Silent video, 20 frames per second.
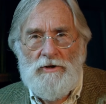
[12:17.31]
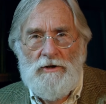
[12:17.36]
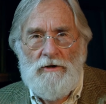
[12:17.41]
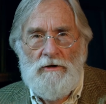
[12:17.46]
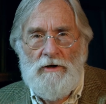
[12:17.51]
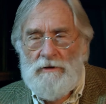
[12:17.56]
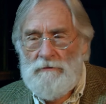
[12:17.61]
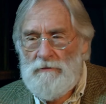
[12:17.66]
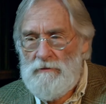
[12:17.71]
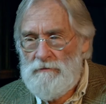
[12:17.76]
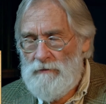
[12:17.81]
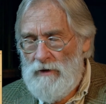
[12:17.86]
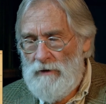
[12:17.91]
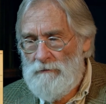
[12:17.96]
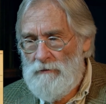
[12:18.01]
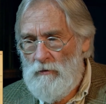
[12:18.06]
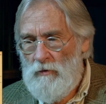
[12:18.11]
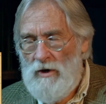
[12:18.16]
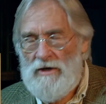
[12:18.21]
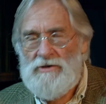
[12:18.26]
You know, I'm,
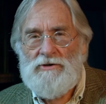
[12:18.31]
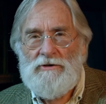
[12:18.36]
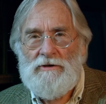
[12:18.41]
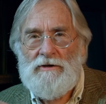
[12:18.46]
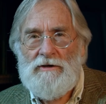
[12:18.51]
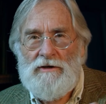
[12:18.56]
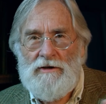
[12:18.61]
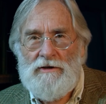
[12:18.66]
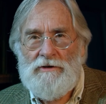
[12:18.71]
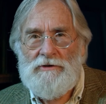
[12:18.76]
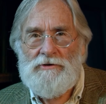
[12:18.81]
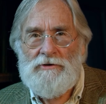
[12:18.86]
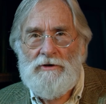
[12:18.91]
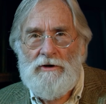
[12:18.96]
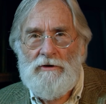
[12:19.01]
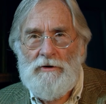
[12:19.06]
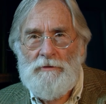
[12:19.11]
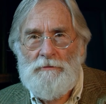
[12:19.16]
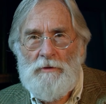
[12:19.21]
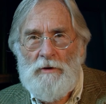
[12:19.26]
I'm, a Western kid,
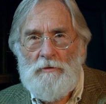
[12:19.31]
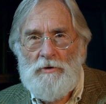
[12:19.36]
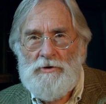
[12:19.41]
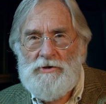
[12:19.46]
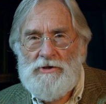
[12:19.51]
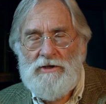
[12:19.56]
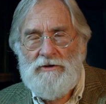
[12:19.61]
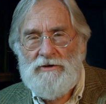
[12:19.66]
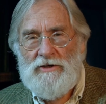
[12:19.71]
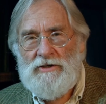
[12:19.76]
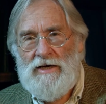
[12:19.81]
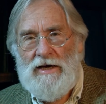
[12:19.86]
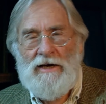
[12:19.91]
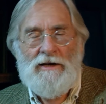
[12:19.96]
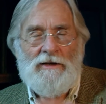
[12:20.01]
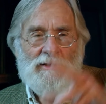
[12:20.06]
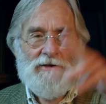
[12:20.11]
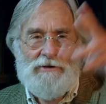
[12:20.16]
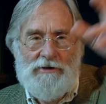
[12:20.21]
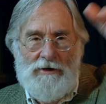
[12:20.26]
so I remember seeing the
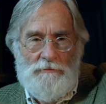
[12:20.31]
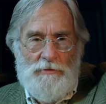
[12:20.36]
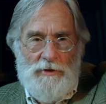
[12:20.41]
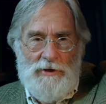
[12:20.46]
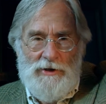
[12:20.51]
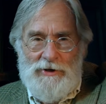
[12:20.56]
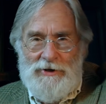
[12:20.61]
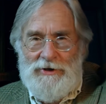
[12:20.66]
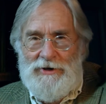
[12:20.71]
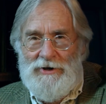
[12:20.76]
tailings up there